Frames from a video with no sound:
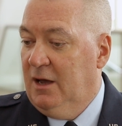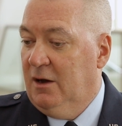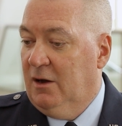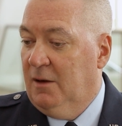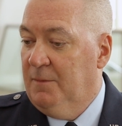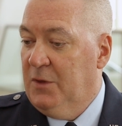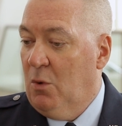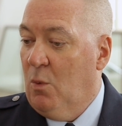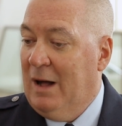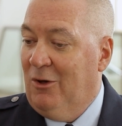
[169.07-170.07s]

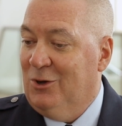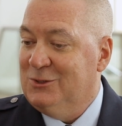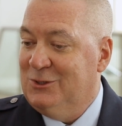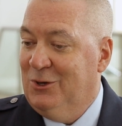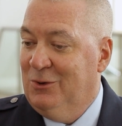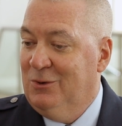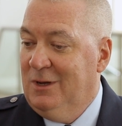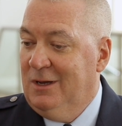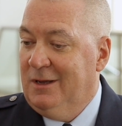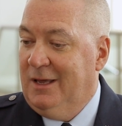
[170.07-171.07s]
while also
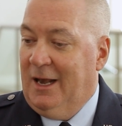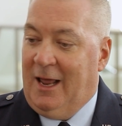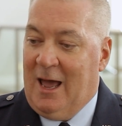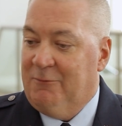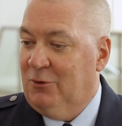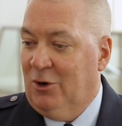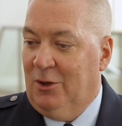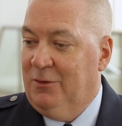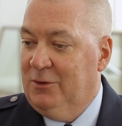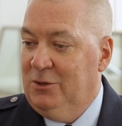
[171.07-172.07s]
getting after
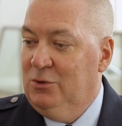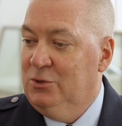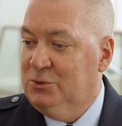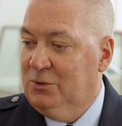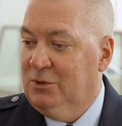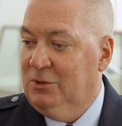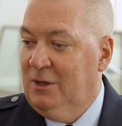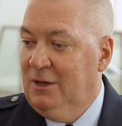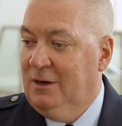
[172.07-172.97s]
all the usual